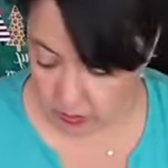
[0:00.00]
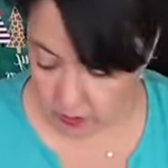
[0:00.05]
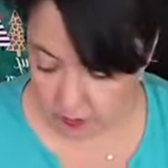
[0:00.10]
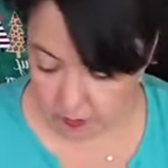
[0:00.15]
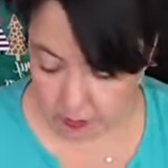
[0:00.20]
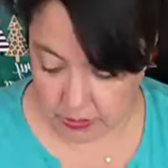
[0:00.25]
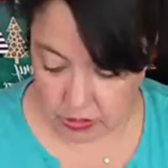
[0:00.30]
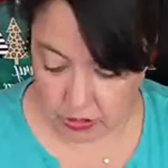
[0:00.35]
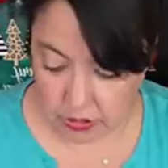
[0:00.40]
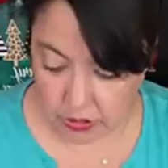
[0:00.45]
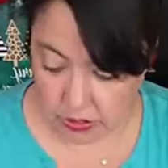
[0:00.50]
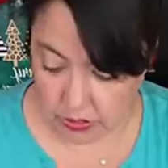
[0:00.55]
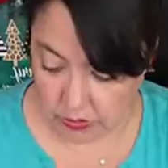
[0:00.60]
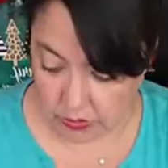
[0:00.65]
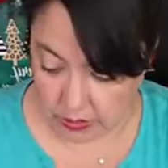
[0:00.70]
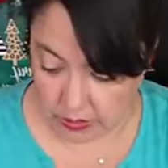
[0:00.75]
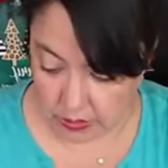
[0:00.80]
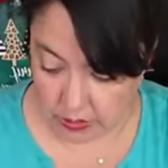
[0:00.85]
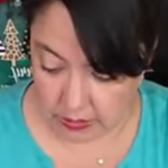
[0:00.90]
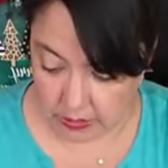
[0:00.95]
But you can use
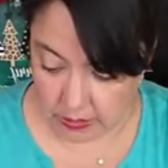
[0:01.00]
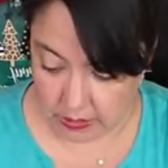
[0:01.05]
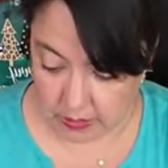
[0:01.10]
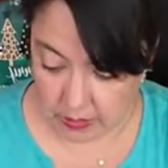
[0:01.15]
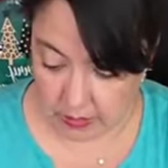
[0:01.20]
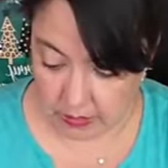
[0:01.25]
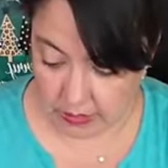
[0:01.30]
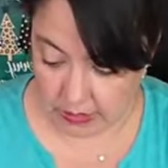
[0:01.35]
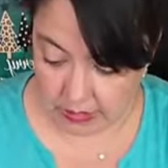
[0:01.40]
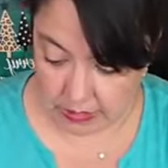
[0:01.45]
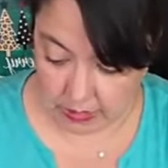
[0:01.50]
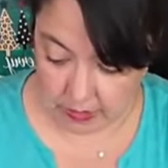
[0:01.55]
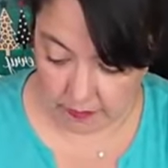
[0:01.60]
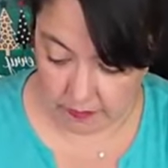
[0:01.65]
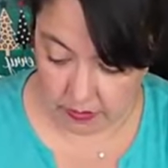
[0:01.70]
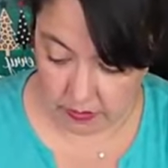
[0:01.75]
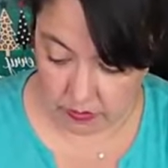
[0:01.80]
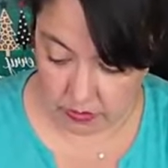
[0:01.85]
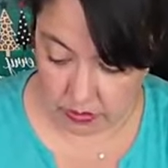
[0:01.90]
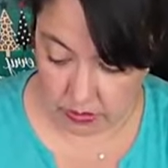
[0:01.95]
anything. Like I said, I've
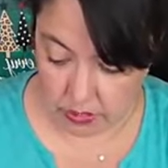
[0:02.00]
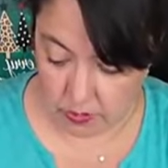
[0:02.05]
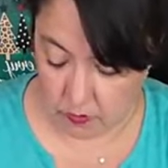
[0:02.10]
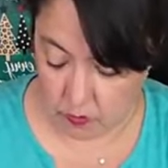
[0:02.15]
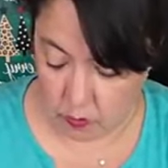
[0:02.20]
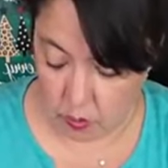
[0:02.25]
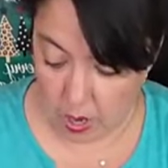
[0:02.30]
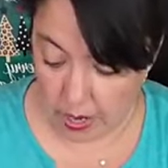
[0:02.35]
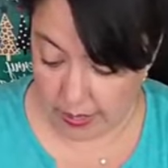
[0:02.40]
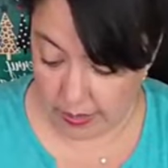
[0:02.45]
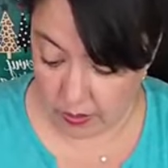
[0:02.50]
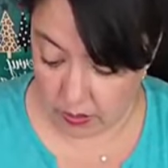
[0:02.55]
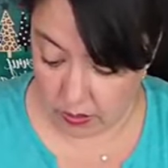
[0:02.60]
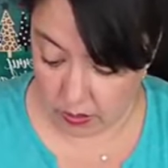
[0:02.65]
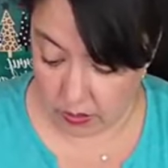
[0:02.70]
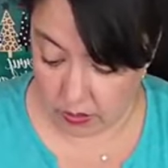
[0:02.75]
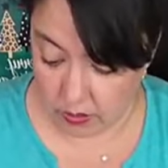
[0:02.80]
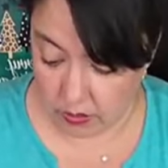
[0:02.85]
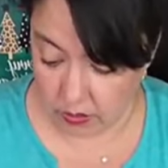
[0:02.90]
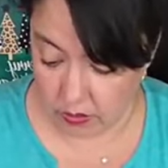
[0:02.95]
used wire.